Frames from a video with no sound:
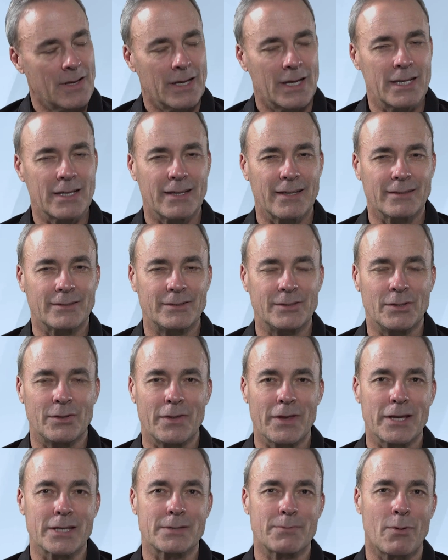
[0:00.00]
Do you
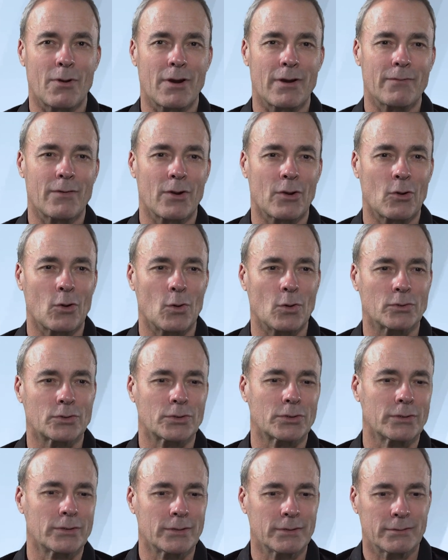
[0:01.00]
think it's part of our
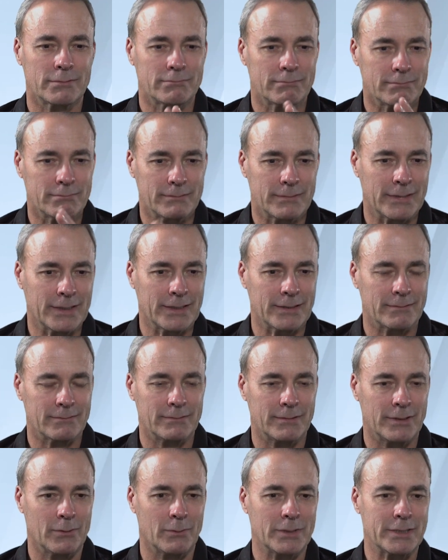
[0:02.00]
culture that,
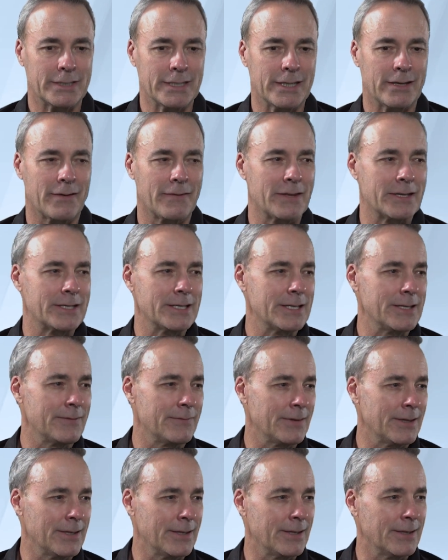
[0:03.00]
we see it on the
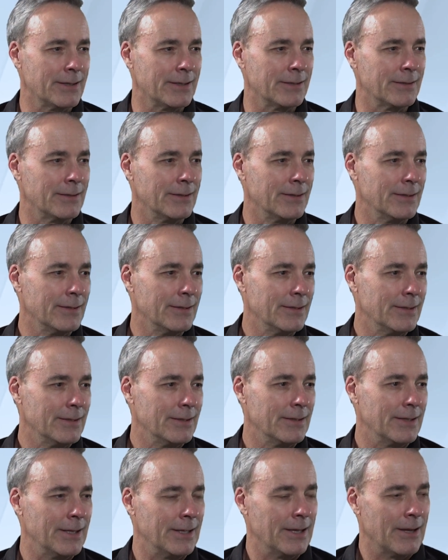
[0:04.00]
TV and
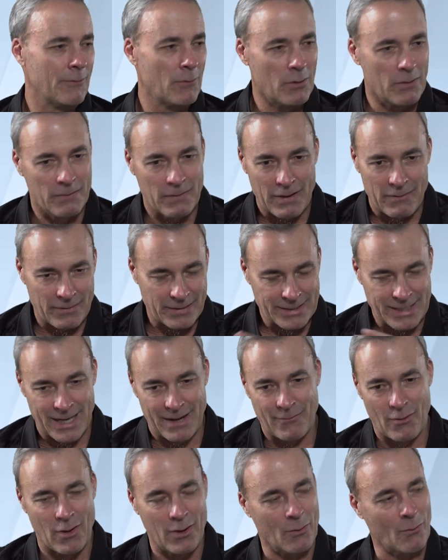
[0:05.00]
it's kind
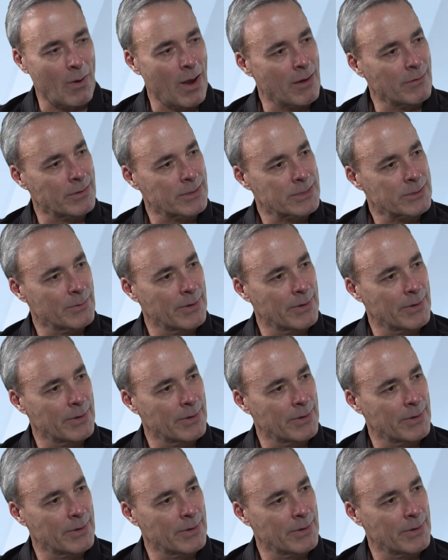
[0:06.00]
of all around us?